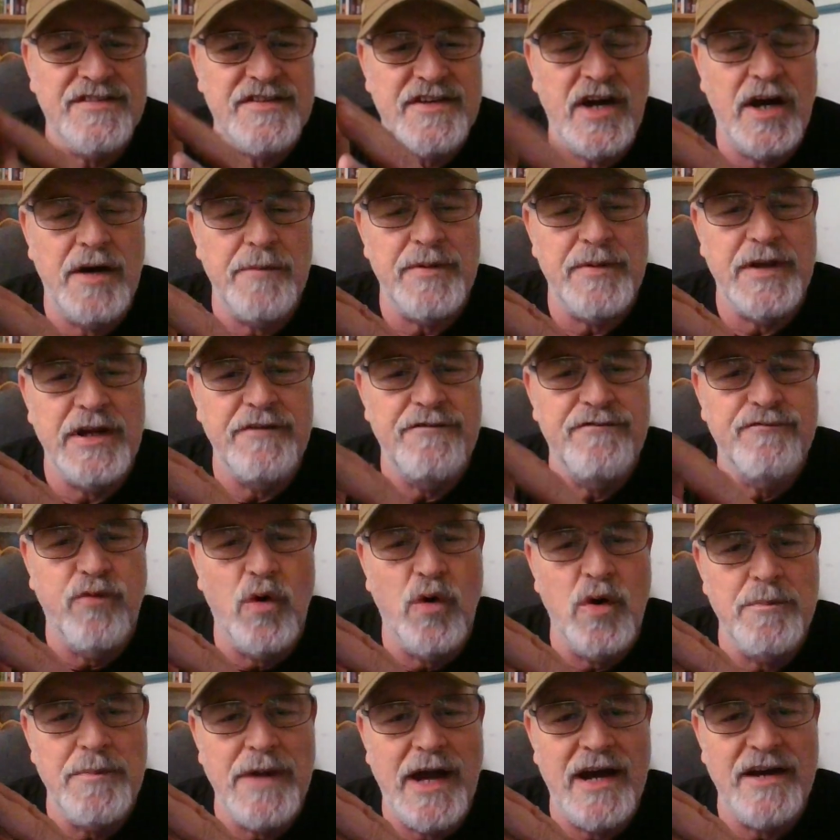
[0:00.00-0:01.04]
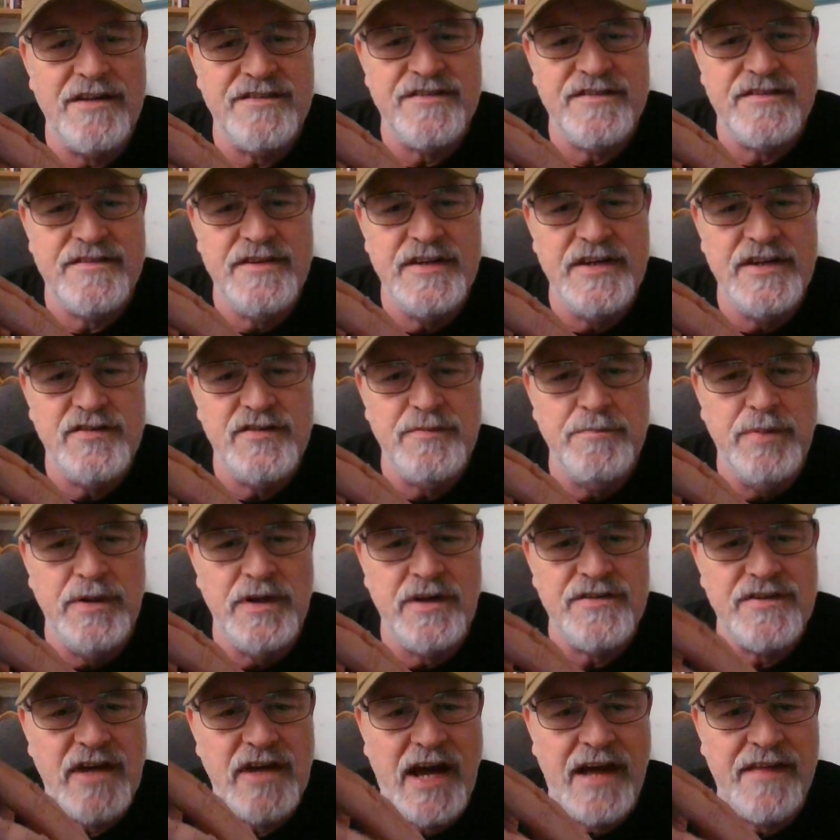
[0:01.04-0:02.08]
company formats these
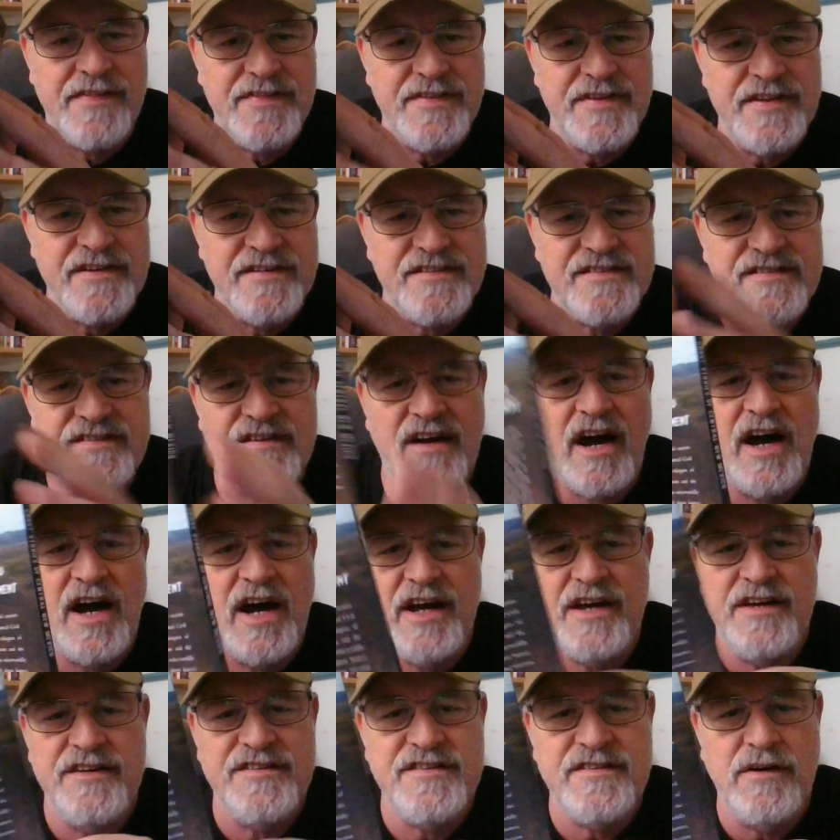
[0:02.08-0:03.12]
books at this size.